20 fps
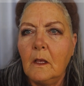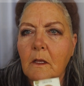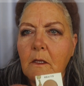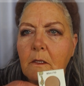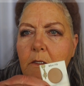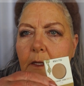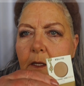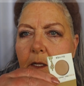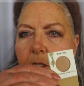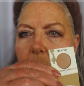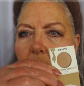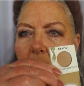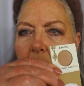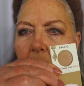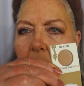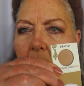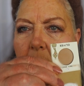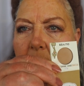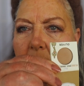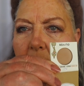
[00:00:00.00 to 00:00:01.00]
So that's what
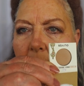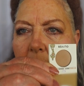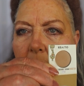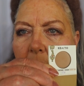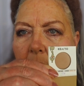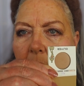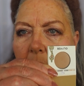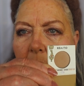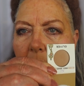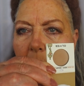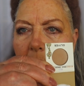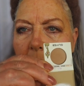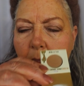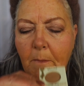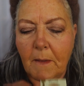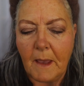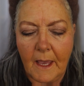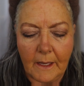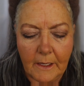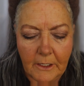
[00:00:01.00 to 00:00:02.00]
it looks like in the
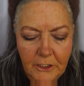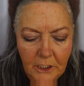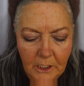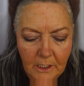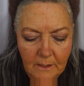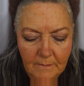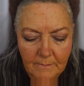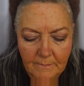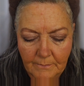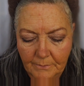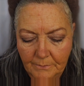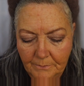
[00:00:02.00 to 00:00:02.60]
packaging.